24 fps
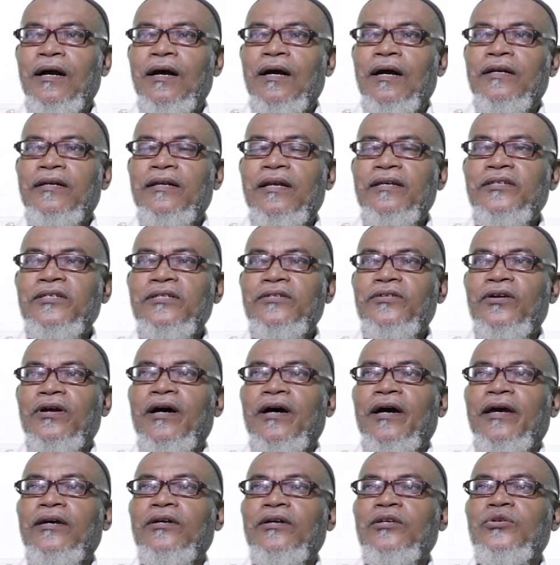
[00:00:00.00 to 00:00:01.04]
let's
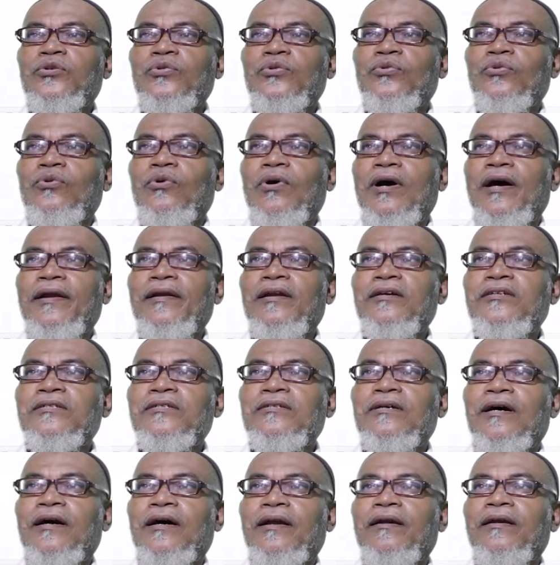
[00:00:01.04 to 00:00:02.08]
try to
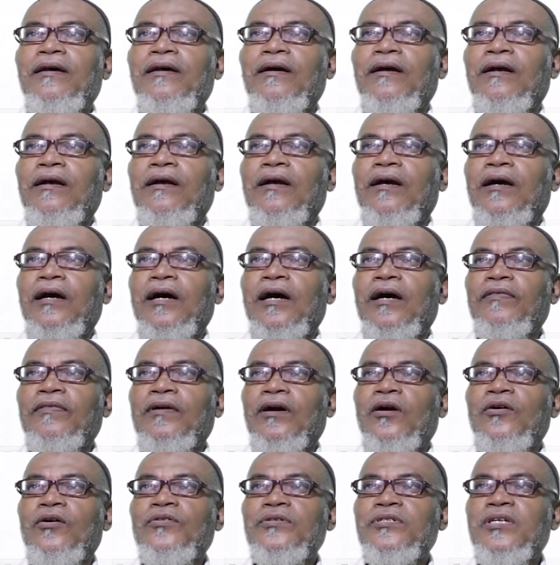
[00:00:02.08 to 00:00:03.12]
understand the
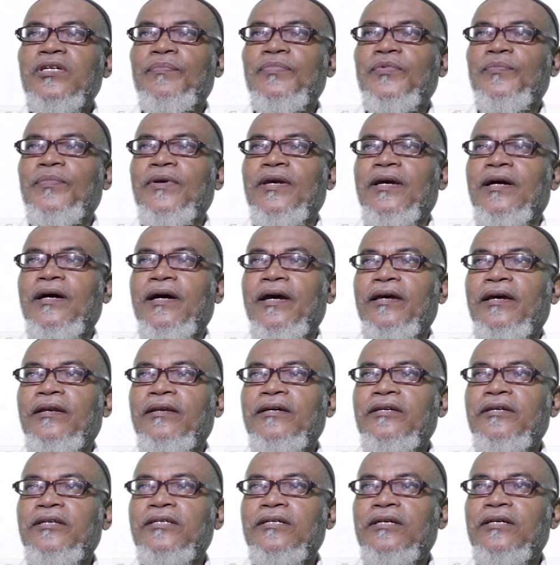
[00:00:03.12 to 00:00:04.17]
concept behind
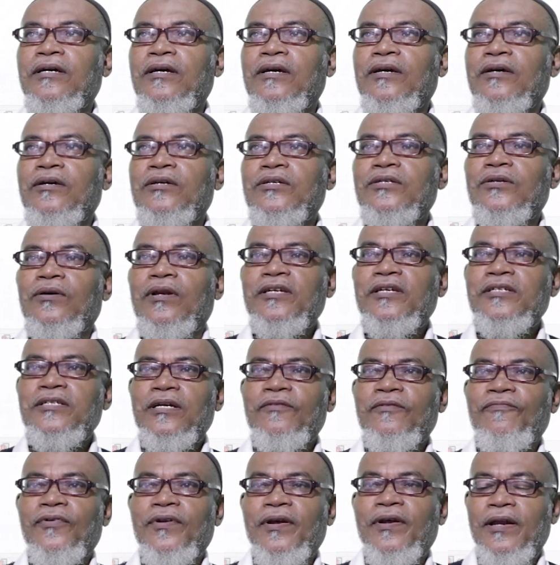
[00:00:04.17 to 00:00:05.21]
it. So let's
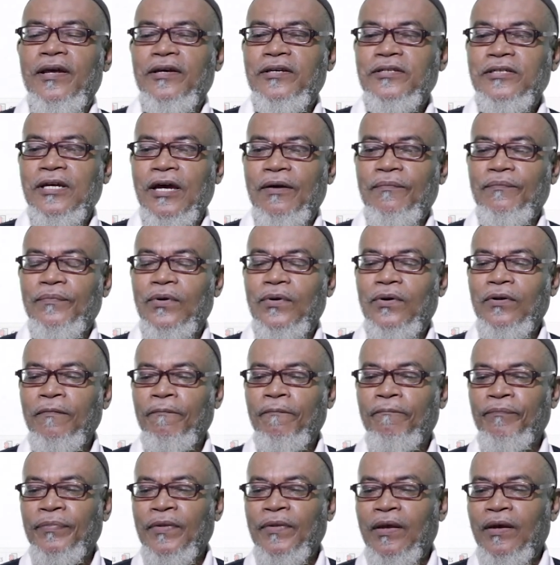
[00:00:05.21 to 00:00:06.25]
take for an example.
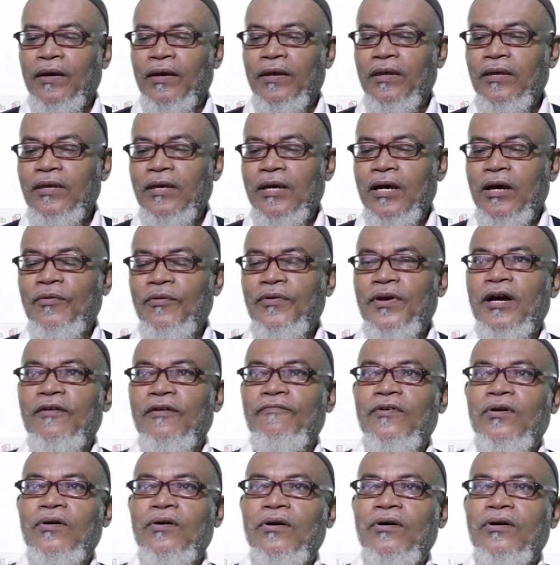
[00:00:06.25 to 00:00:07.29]
Here we
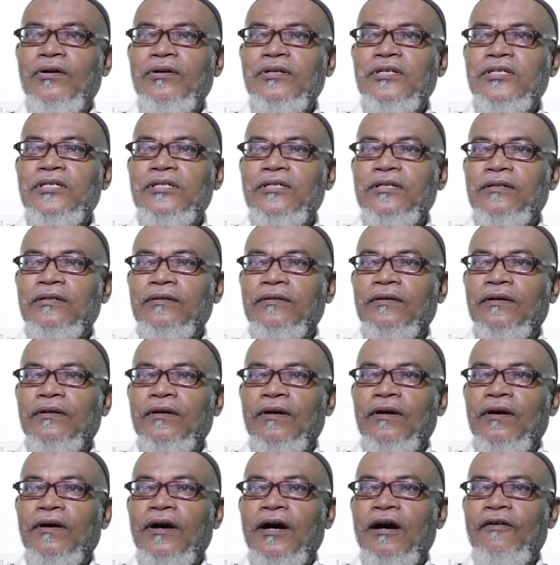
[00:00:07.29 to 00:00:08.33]
have got
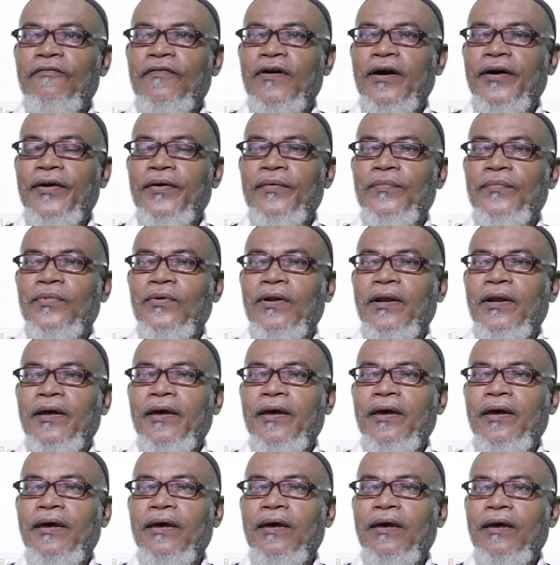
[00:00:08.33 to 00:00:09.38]
a variable
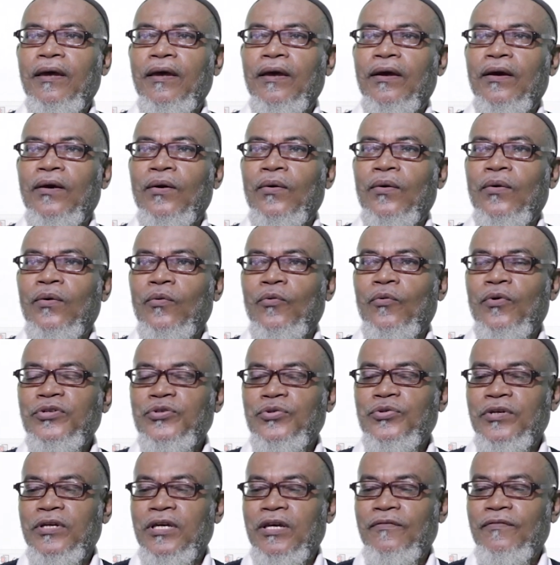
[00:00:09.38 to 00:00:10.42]
a,
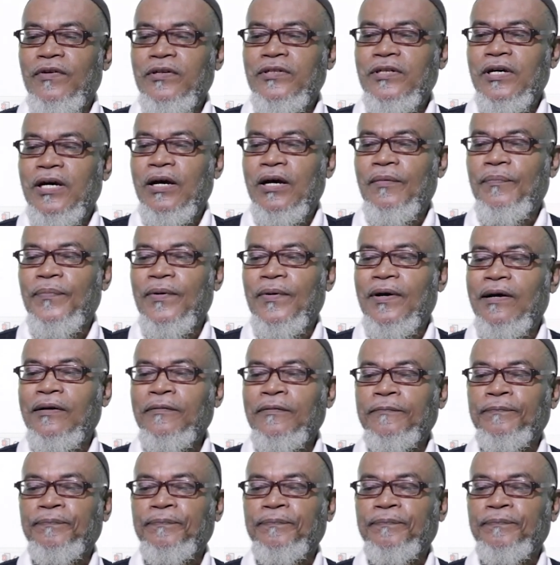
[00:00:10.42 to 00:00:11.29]
which we give it up